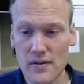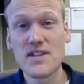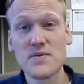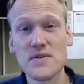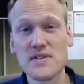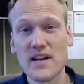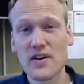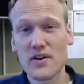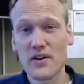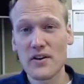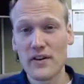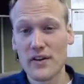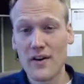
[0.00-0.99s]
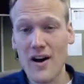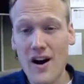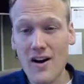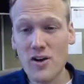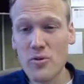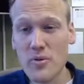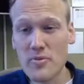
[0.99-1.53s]
As we stated earlier,
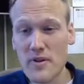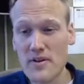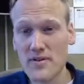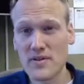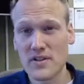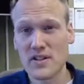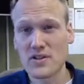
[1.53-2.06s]
automobiles